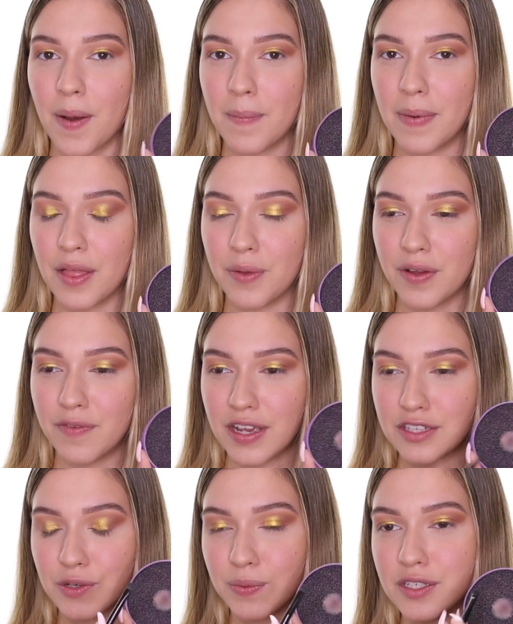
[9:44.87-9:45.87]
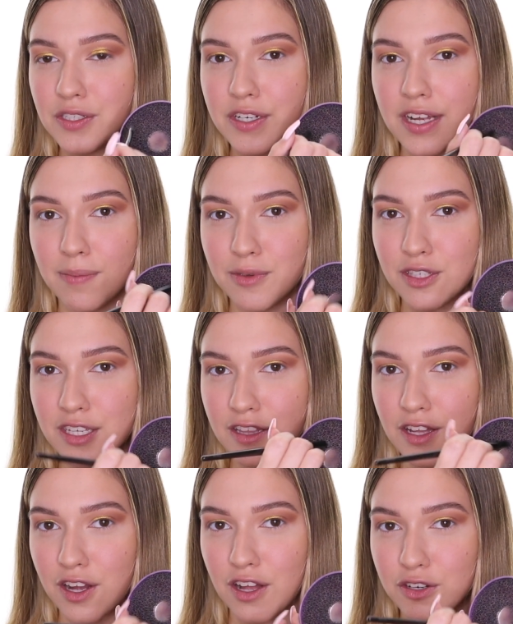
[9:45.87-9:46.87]
By the way, if you guys are wondering, I'm using
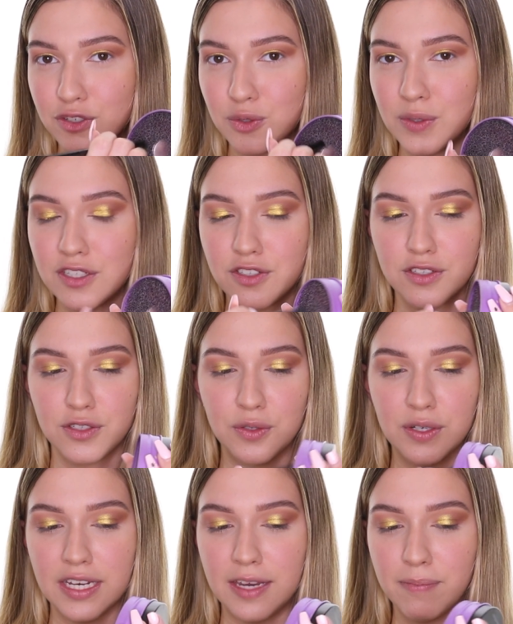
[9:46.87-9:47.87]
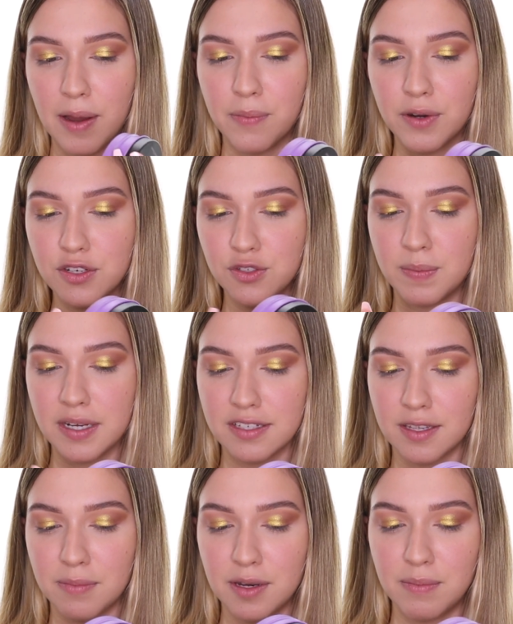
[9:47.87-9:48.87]
the color switch to clean my brush because
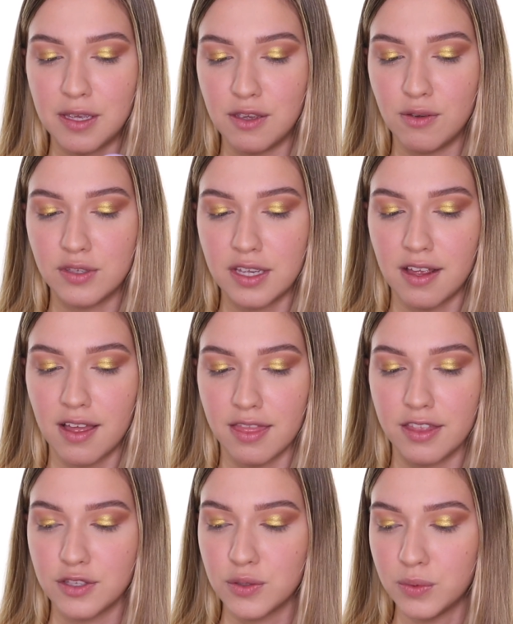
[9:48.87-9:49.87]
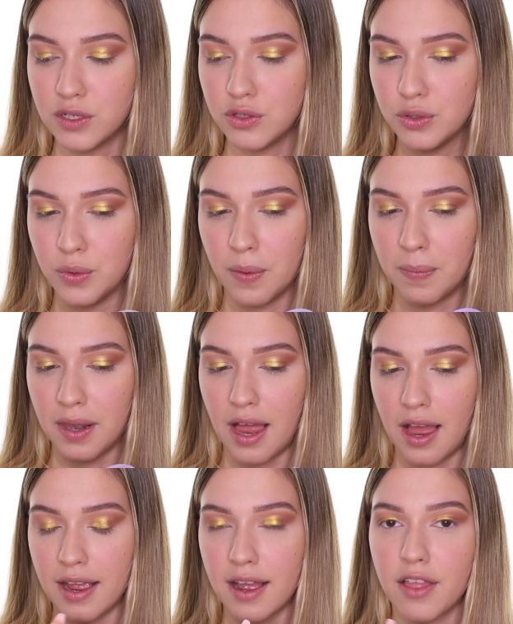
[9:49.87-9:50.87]
I'm gonna be using this one to
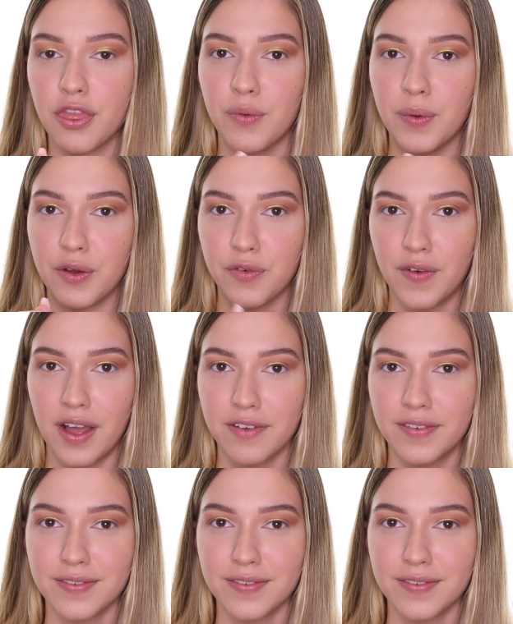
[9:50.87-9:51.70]
apply 305.